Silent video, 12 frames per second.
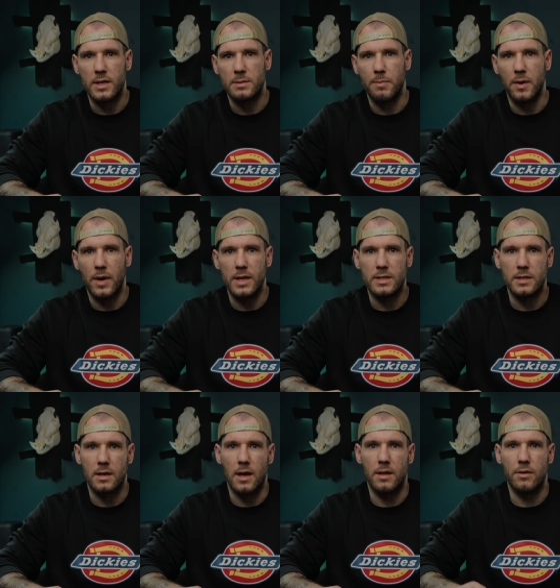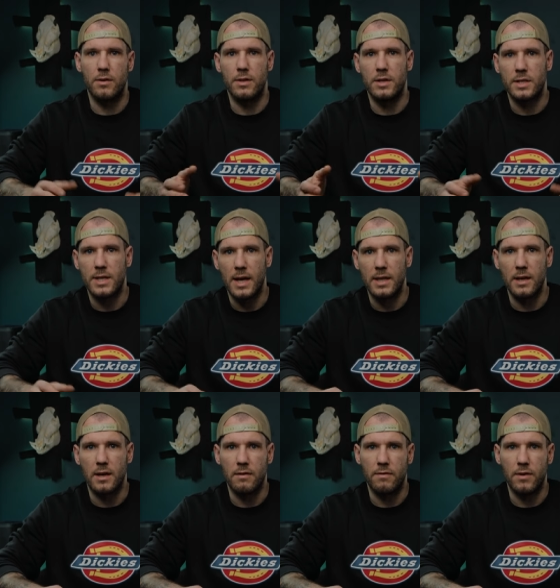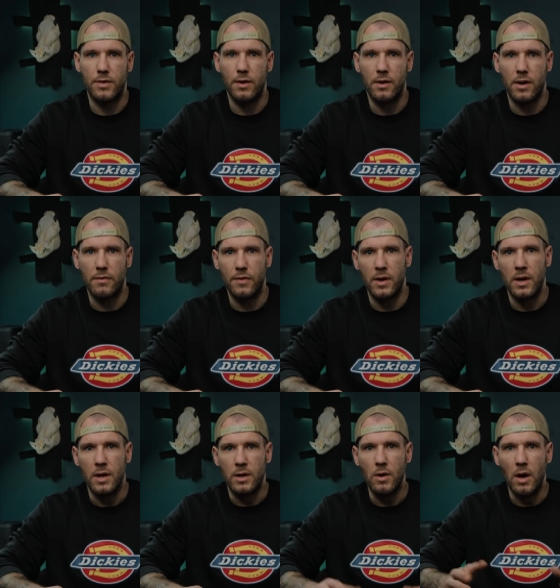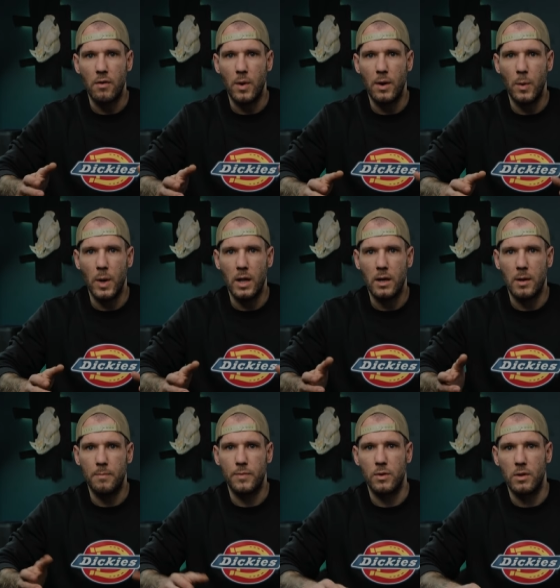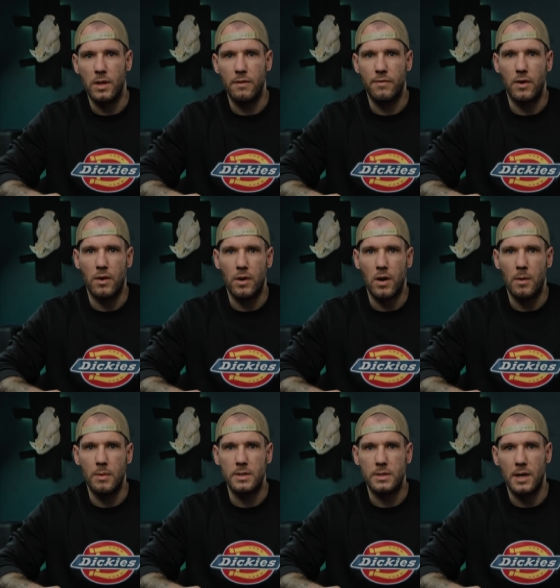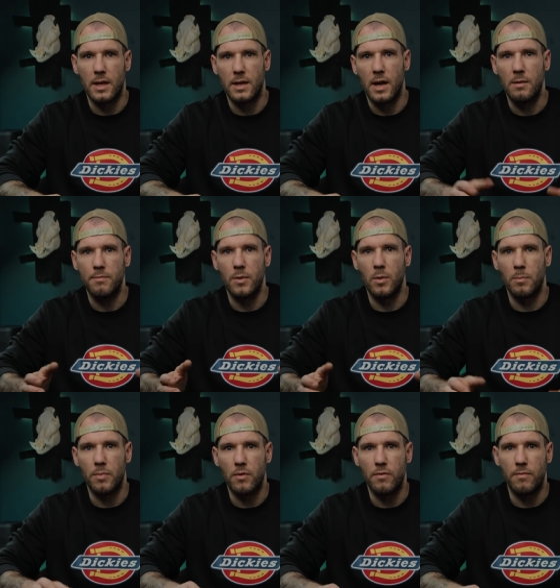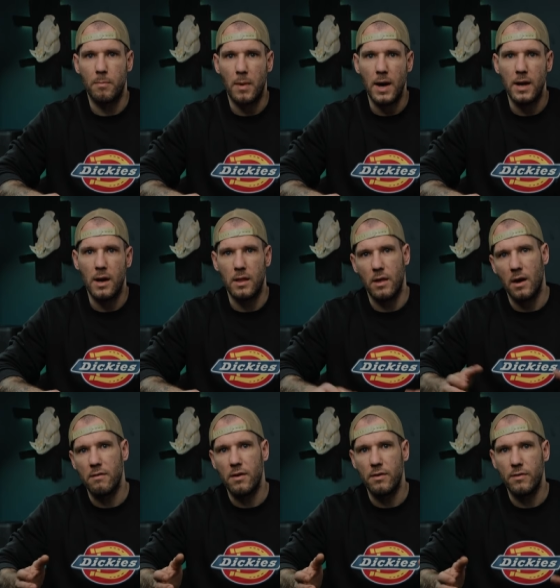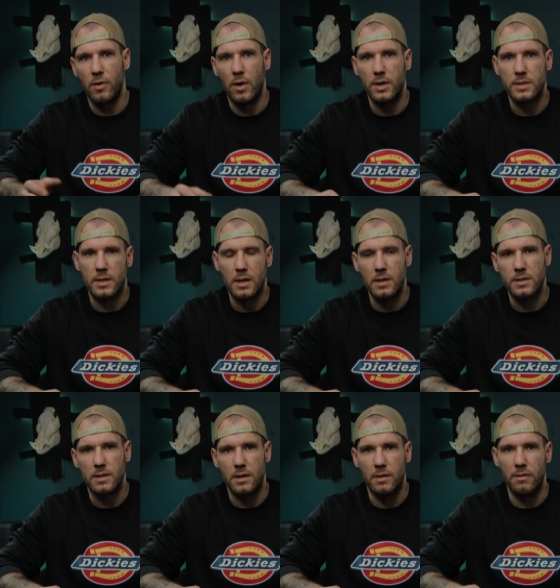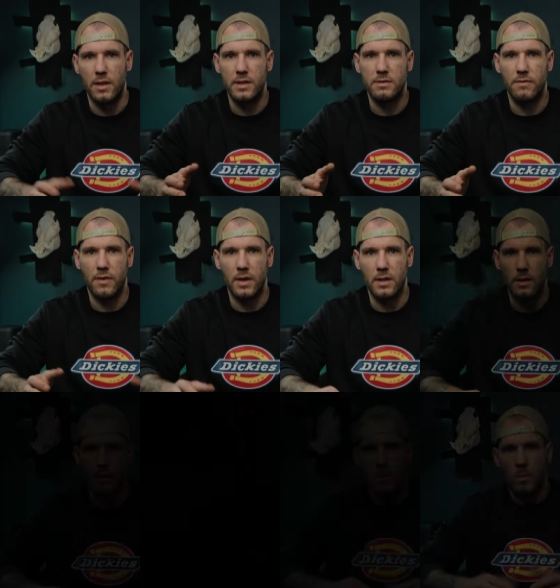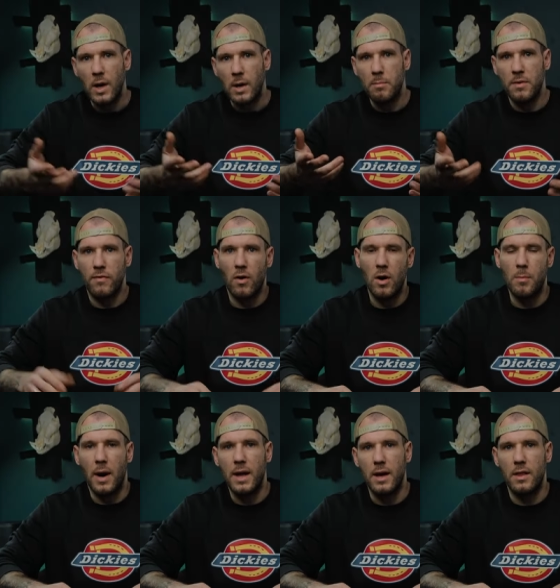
experience and understanding in photography, you are very welcome to leave your comments and help to improve my and other viewers' skills in this field. Way before my